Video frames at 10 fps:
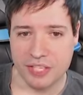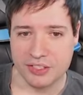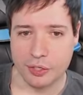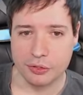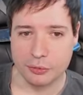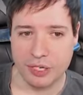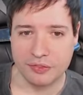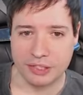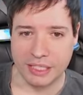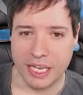the assault
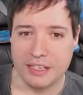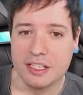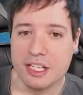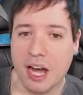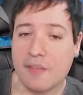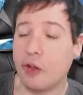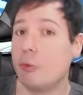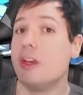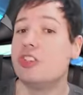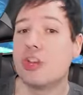rifle again? I've
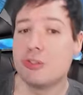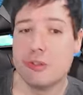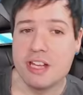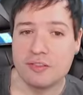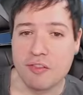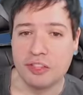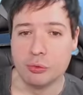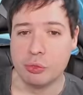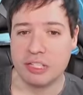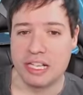already shown you enough of the
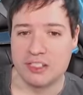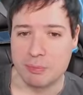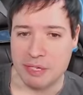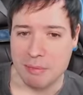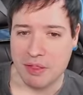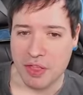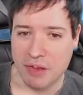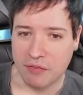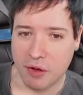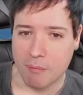dual laser beam, I
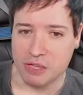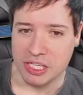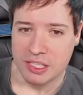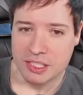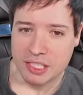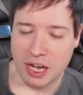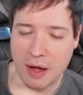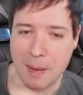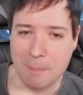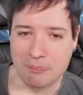think, from the
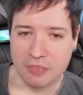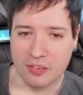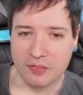um,